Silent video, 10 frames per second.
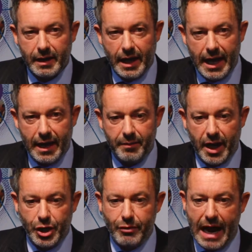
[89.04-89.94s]

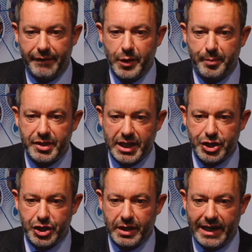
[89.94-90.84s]
and you have to
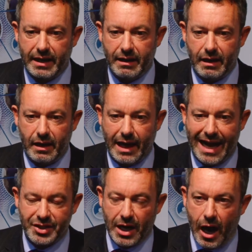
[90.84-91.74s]
position it
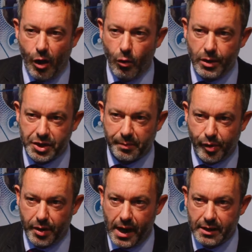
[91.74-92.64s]
as a whole as a
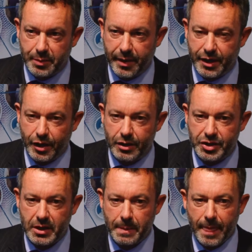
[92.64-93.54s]
product,
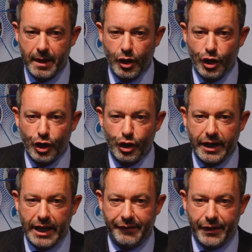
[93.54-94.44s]
because
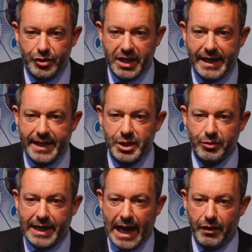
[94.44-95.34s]
if you take
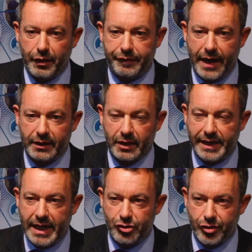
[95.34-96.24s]
into account the fact that
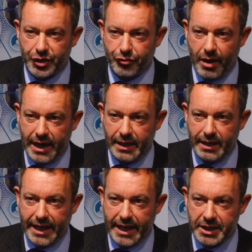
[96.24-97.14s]
the interest rate
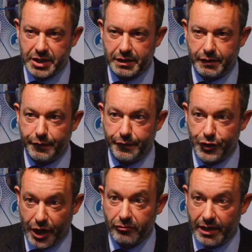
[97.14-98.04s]
is
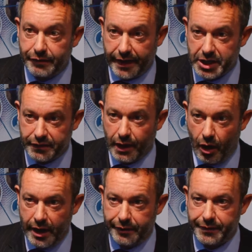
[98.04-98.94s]
generally fixed for
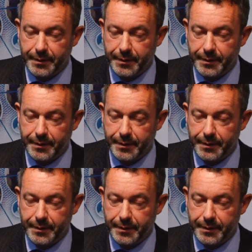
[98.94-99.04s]
life,